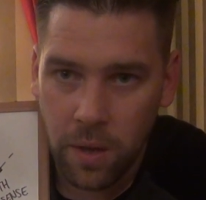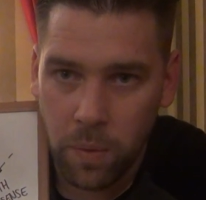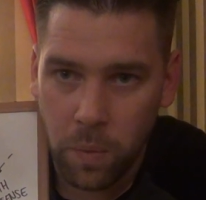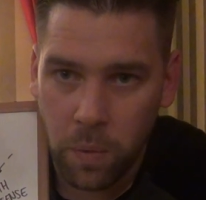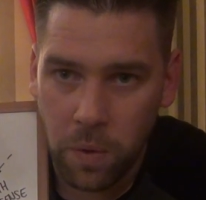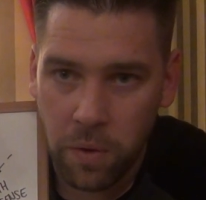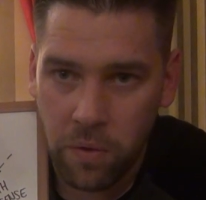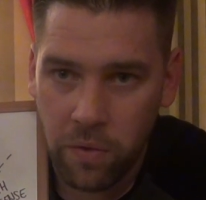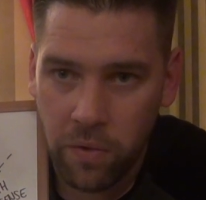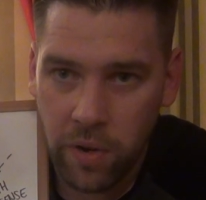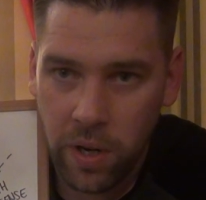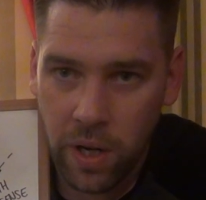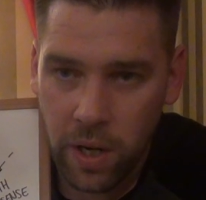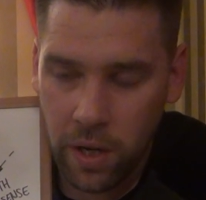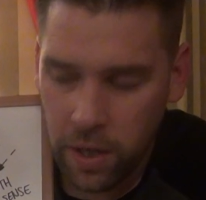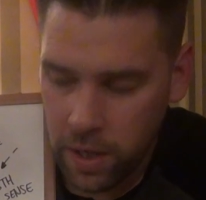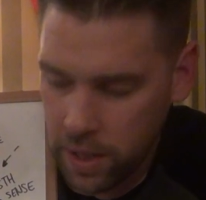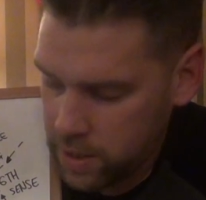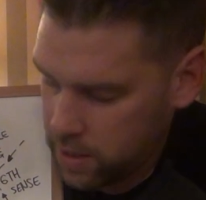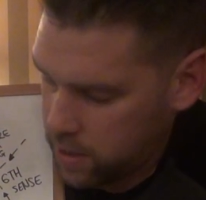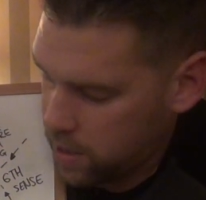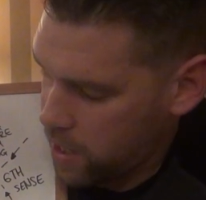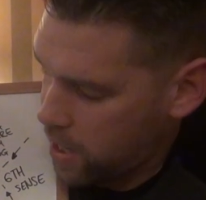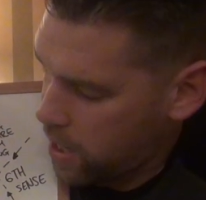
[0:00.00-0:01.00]
we
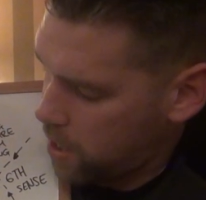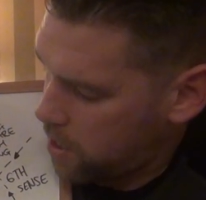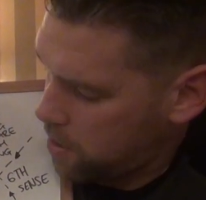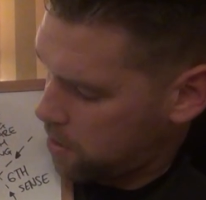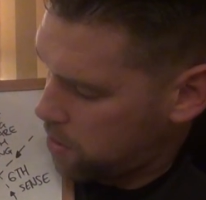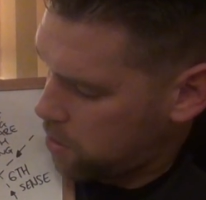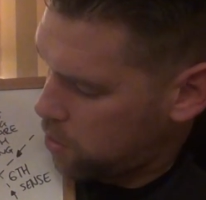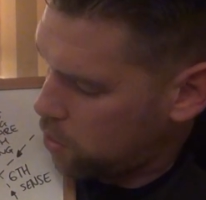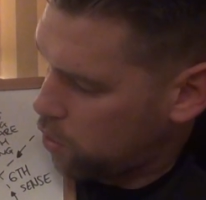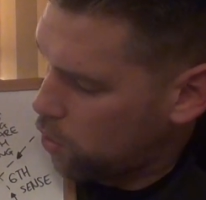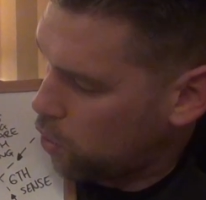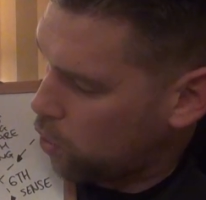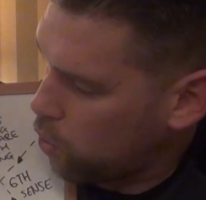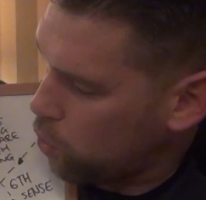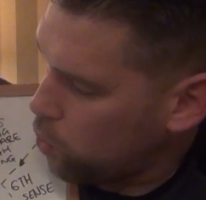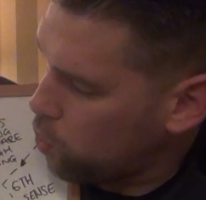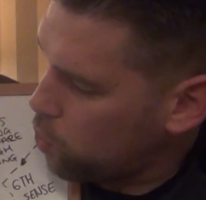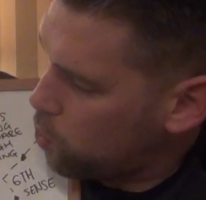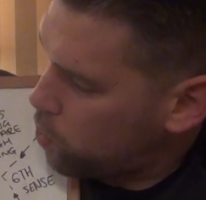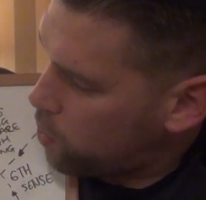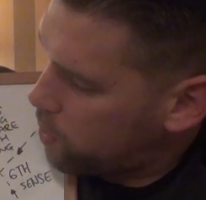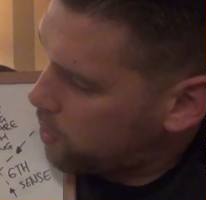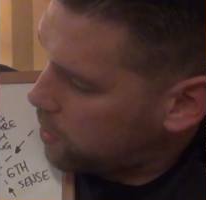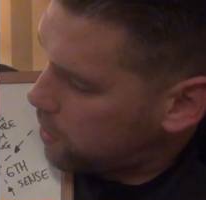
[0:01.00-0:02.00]
realize that
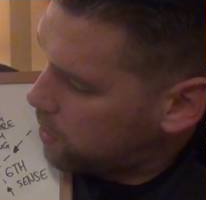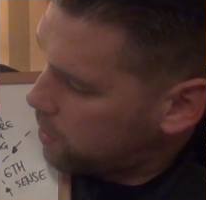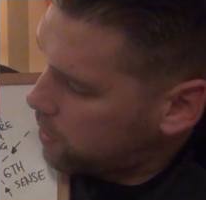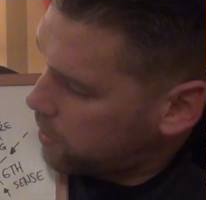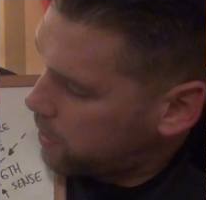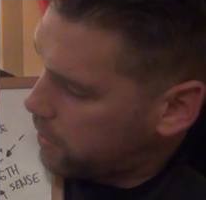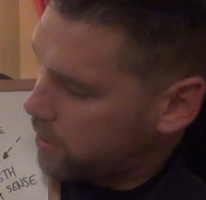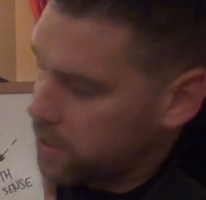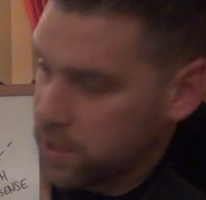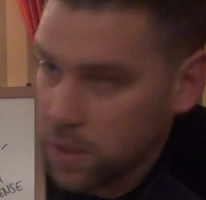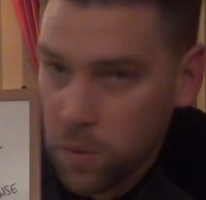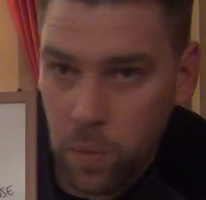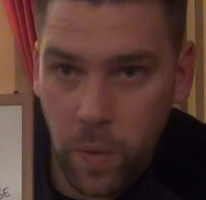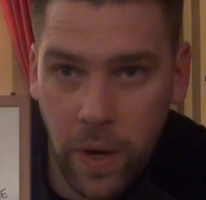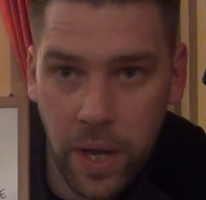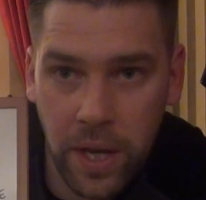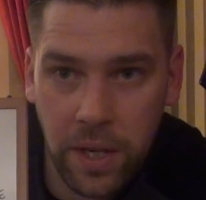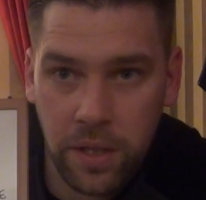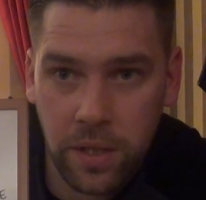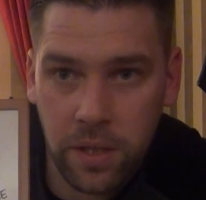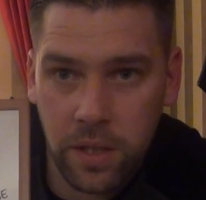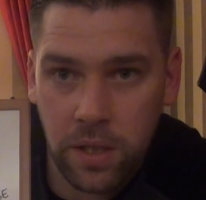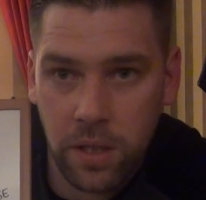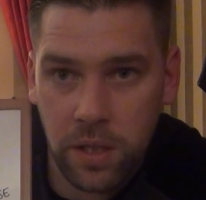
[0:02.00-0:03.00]
all is
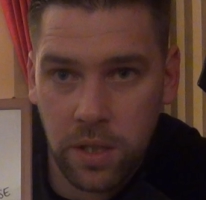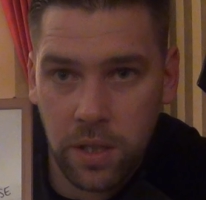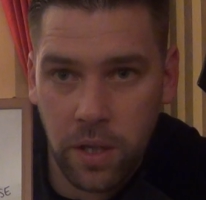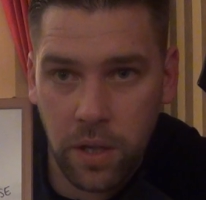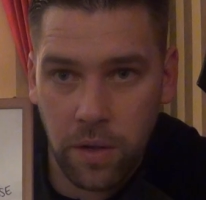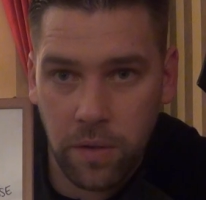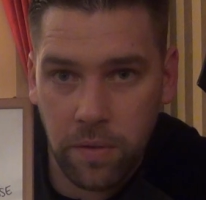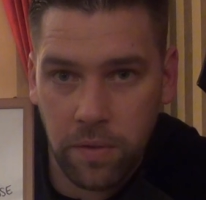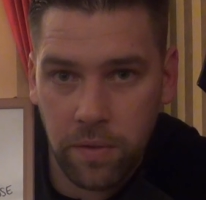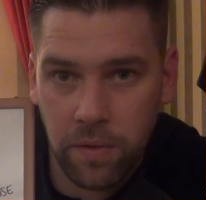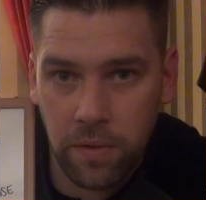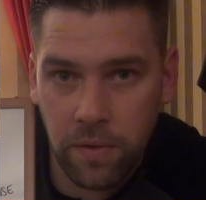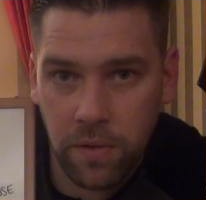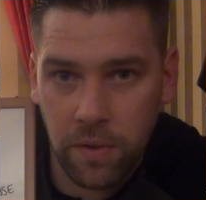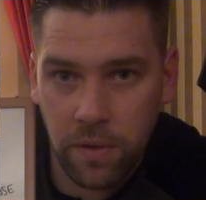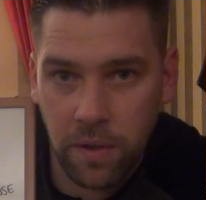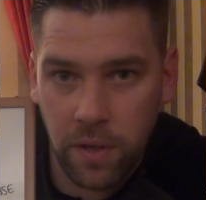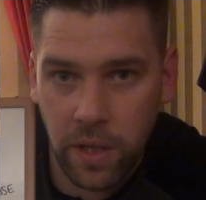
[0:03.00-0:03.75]
awareness itself,